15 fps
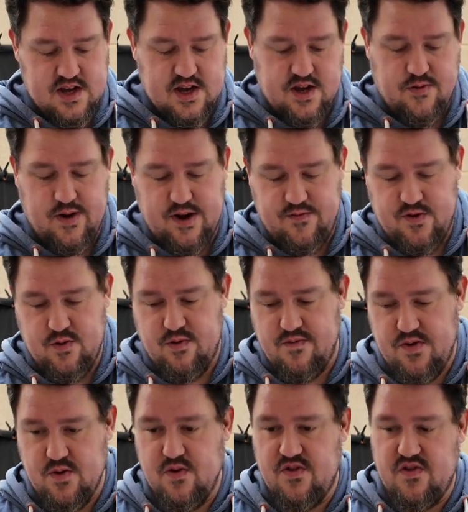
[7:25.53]
quite a few
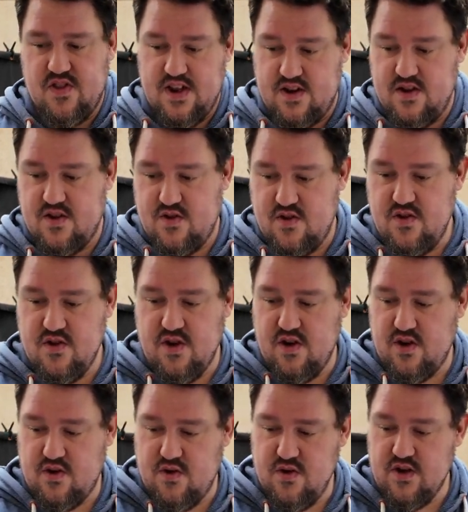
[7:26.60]
reviews that
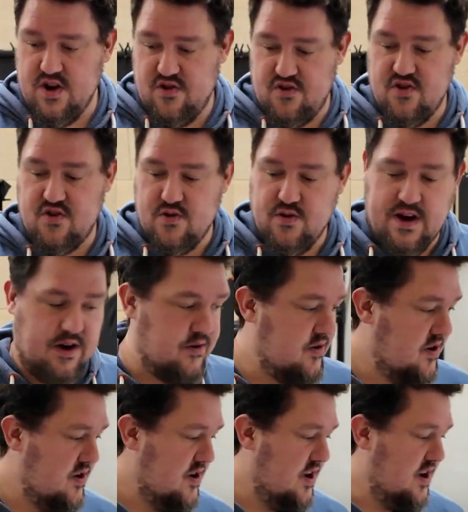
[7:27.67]
could and should go
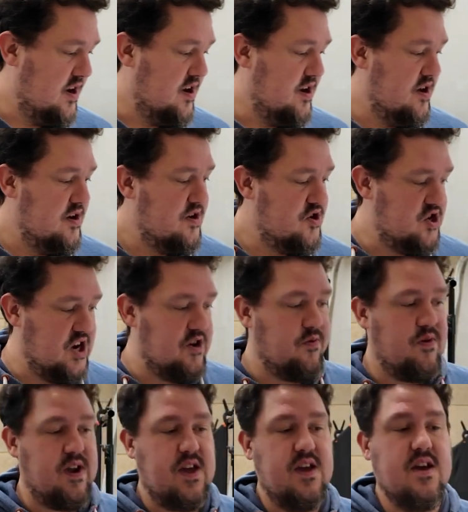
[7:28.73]
out in
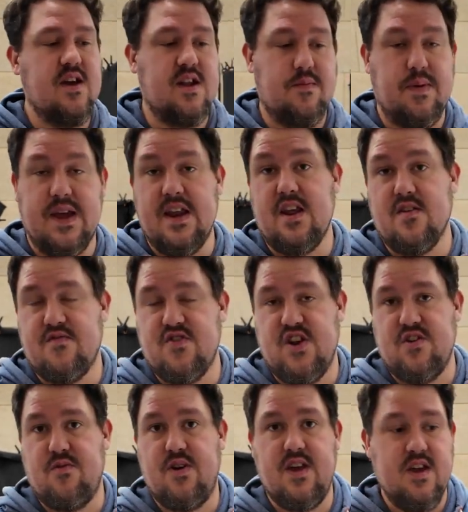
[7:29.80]
January, in the beginning of
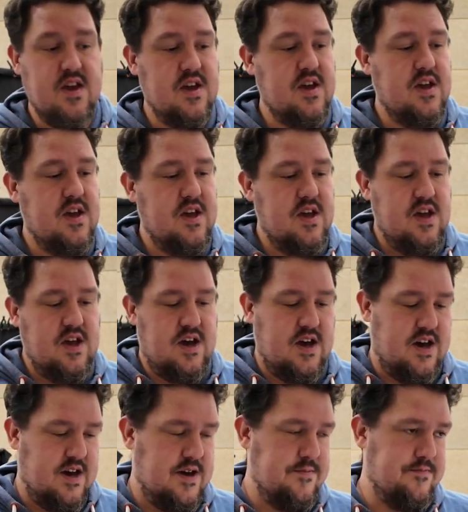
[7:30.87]
January.
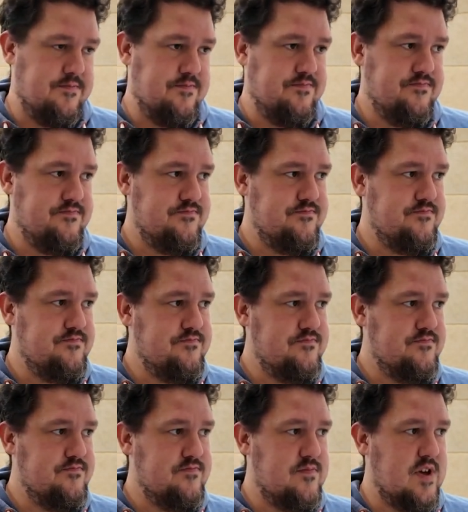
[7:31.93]
And
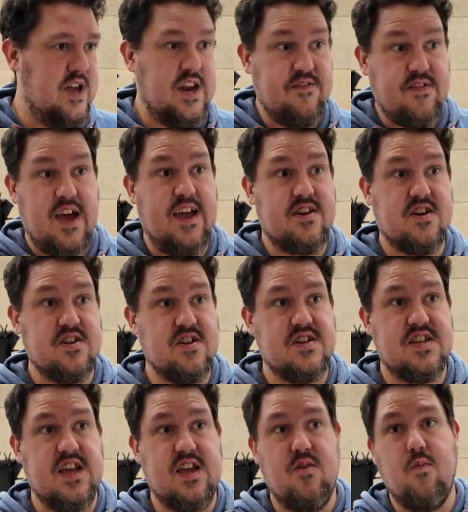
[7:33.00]
if I had gotten
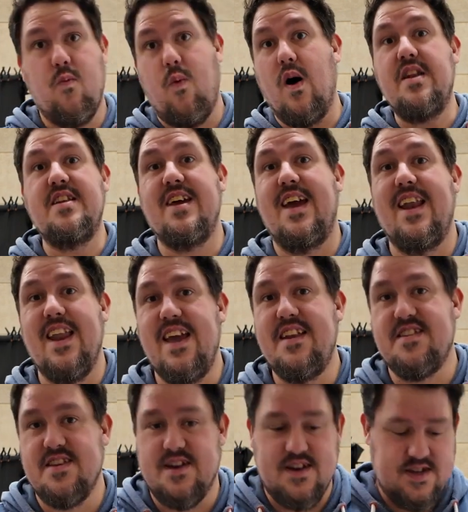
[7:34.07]
sick one day
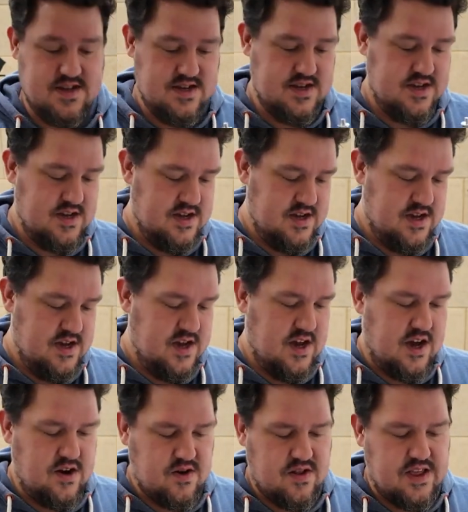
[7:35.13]
later,
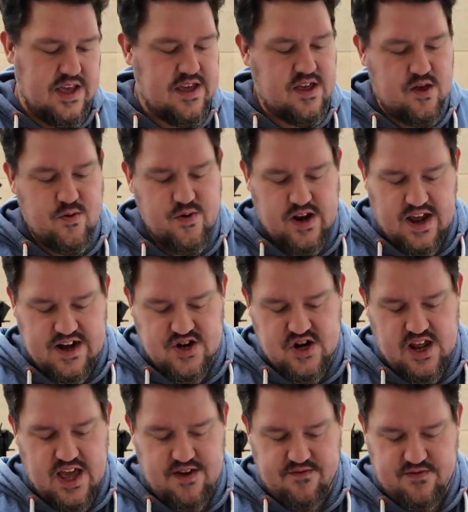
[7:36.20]
I don't think you would
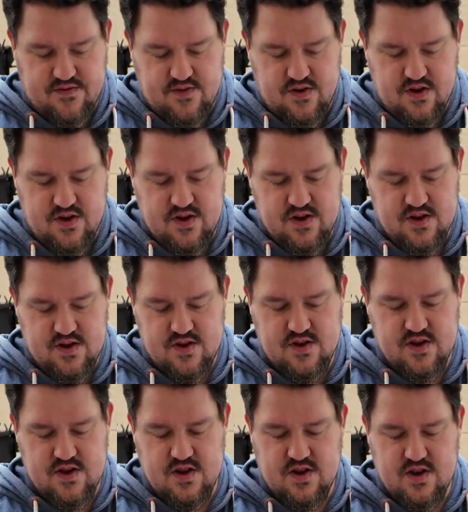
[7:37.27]
actually have
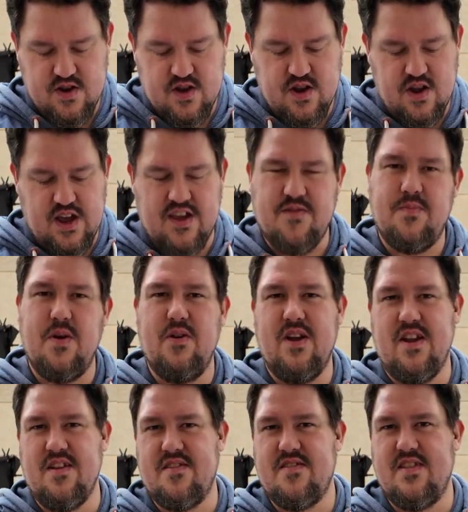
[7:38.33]

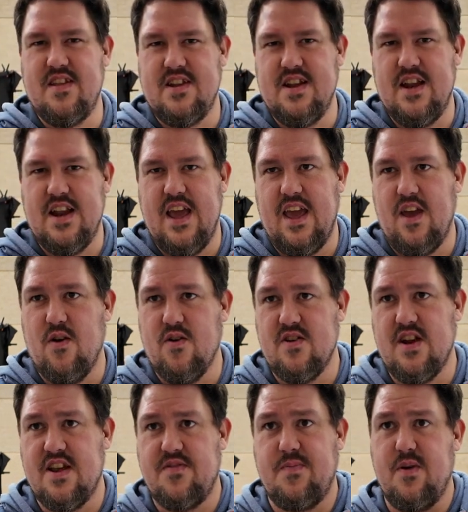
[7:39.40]
experienced the delay or
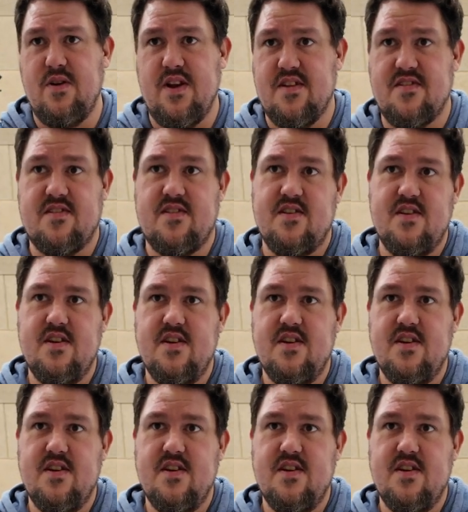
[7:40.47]
experienced